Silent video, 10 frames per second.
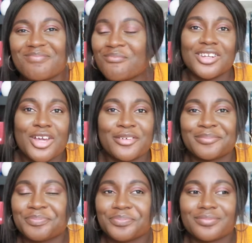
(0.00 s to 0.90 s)
You
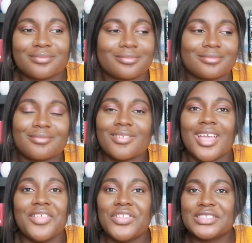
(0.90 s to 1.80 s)
know,
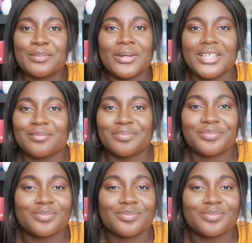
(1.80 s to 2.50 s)
at this point,